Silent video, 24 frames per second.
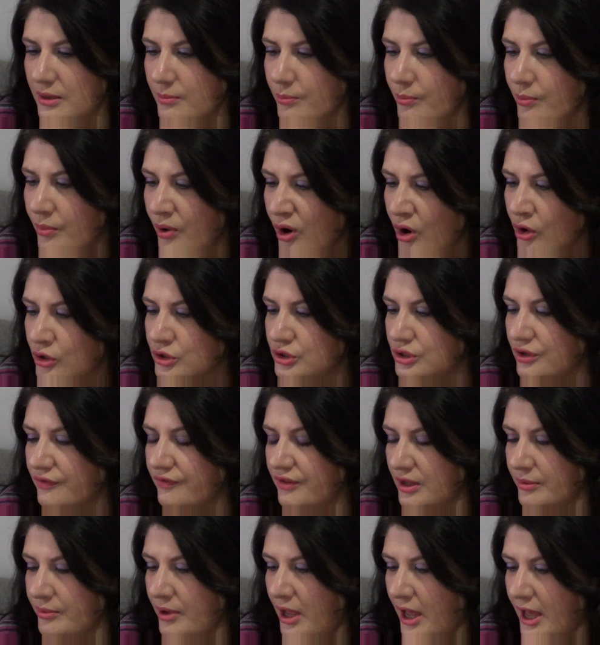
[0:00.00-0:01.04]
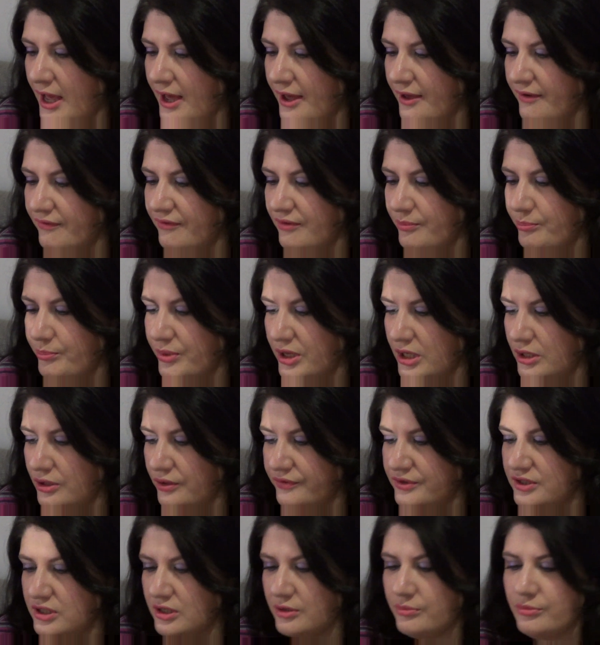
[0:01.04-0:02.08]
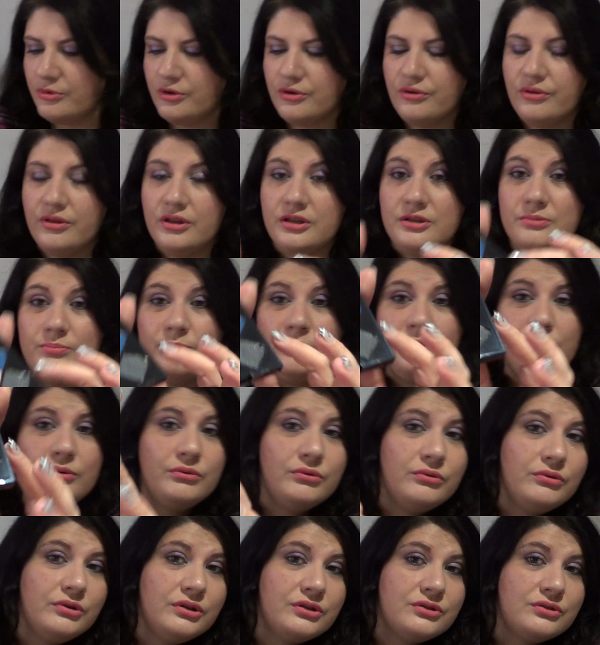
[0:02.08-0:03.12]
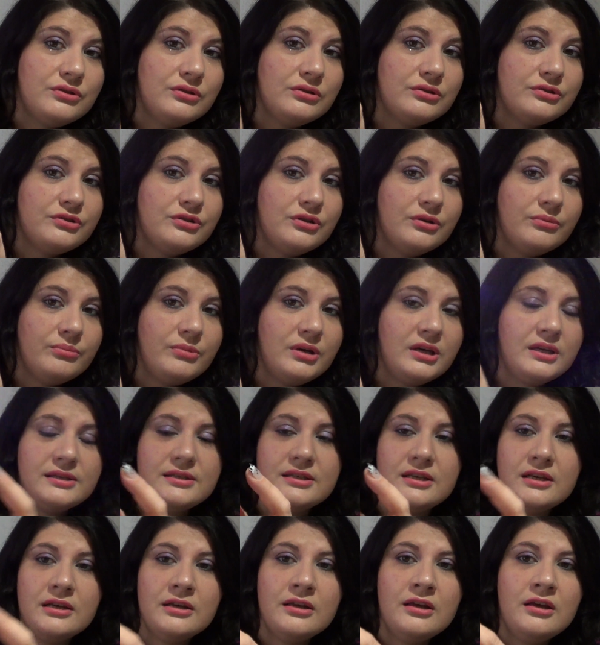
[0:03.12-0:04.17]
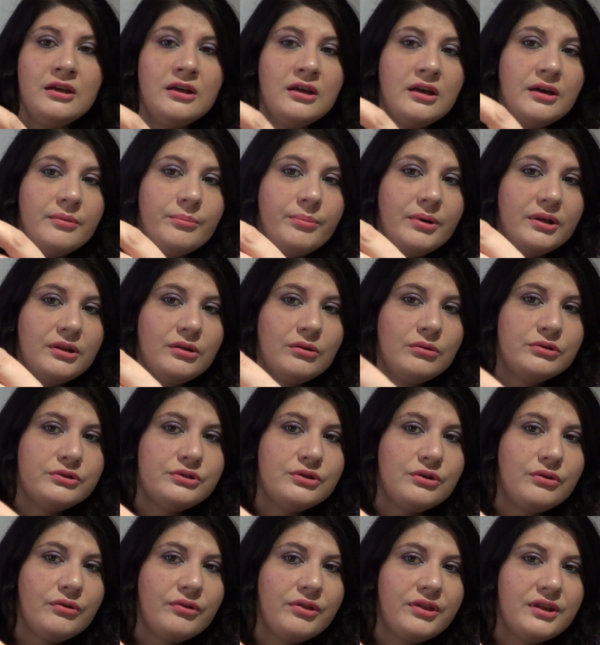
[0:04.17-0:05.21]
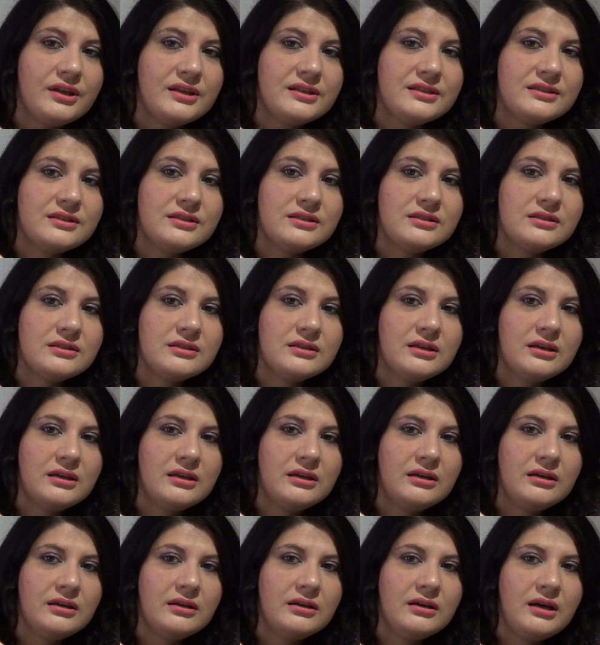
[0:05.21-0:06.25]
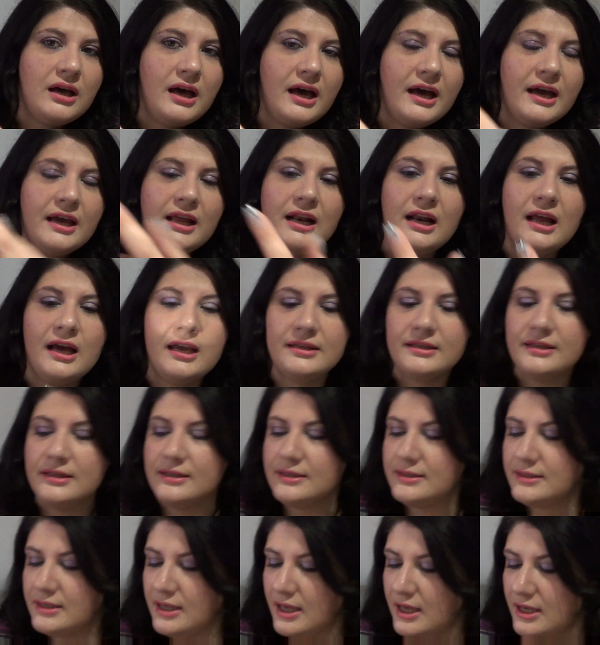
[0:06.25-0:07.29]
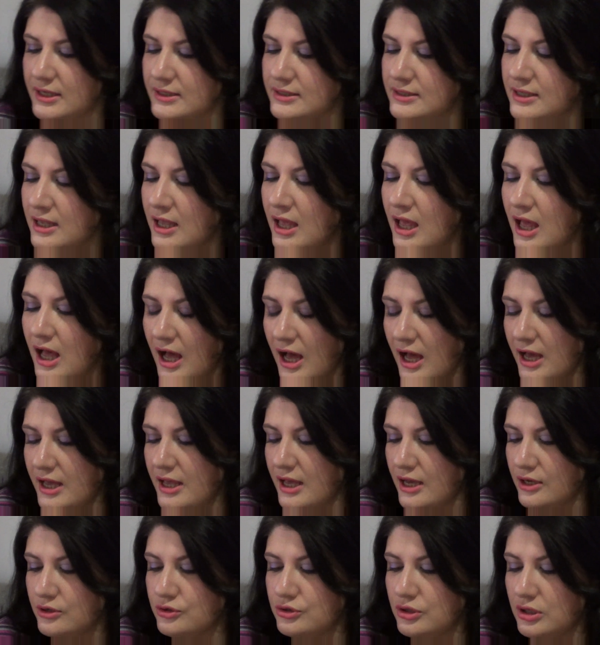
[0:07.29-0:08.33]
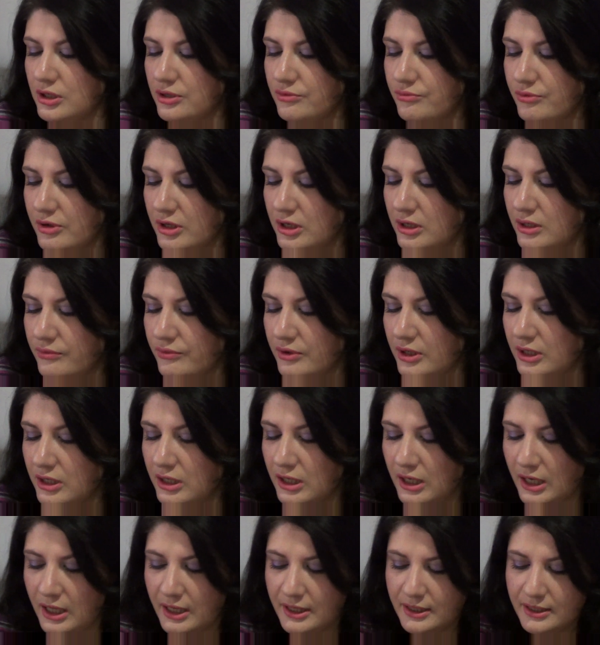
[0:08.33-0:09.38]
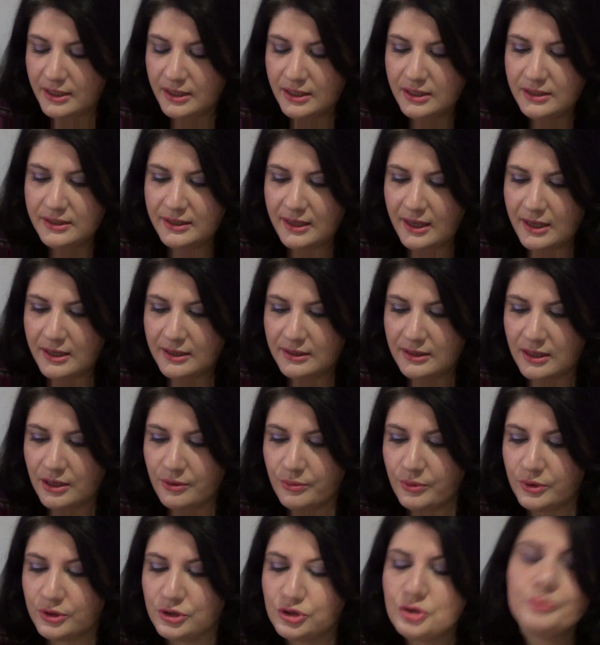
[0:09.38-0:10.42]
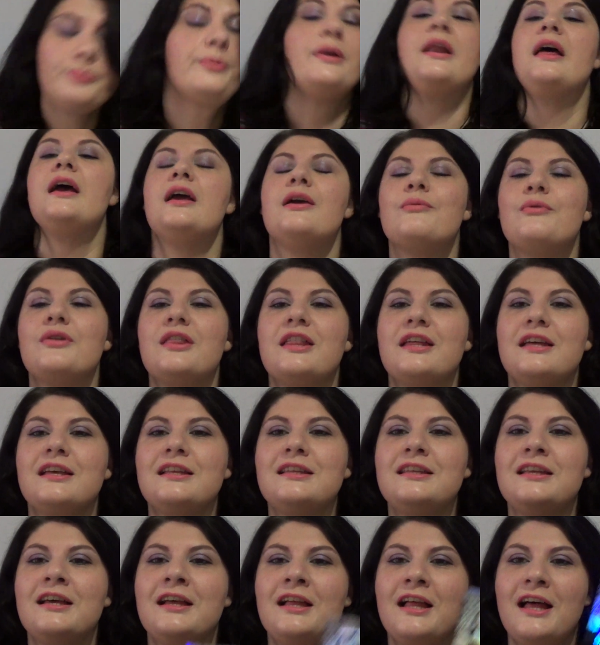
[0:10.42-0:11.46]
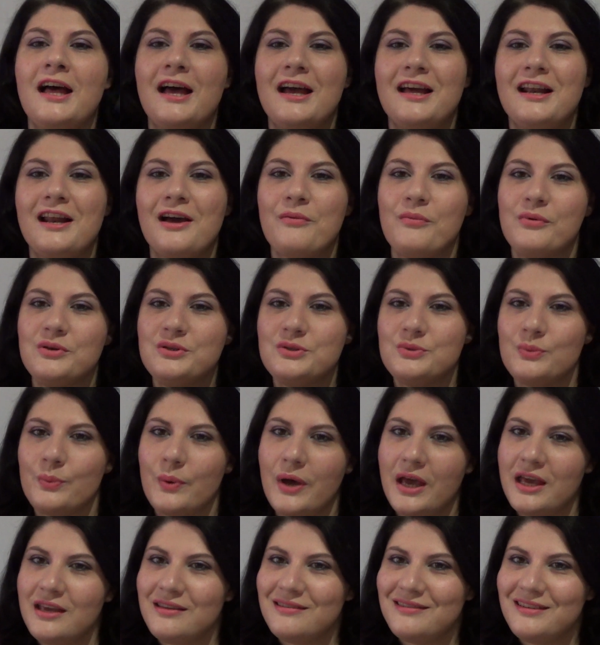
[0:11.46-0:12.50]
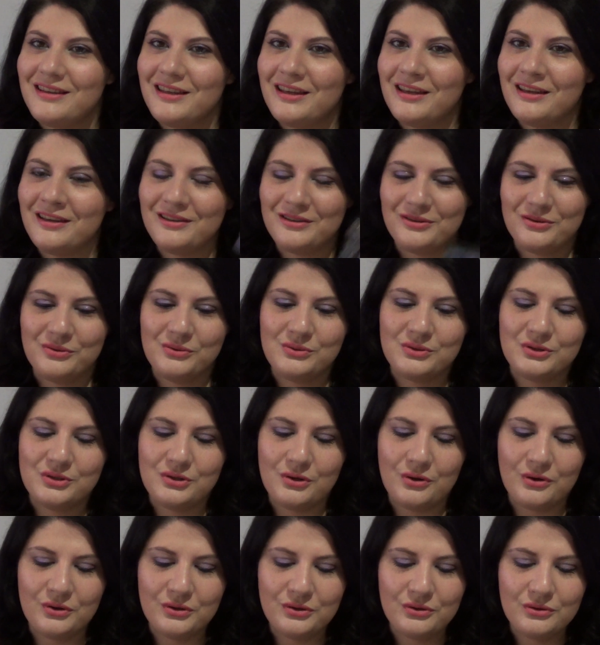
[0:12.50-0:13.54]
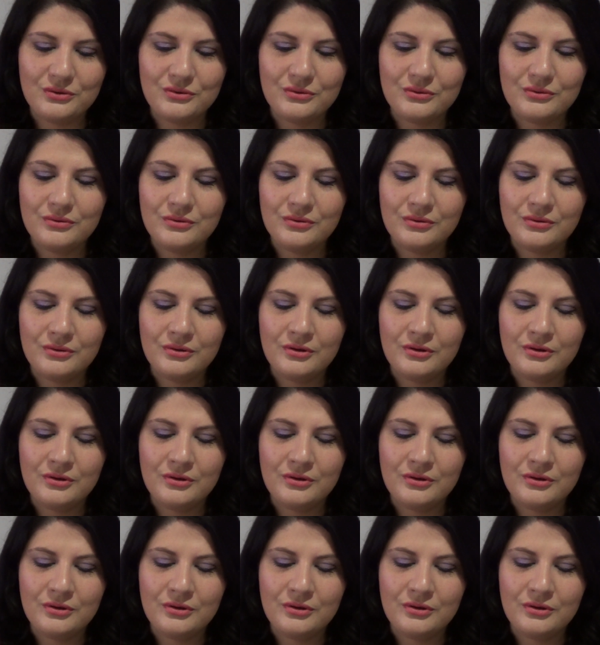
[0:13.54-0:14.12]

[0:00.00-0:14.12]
most of them have a bit of shimmer. This blue is also amazing, but also this highlighting shades. I actually really like it, and I want to play with it, and I was waiting to show you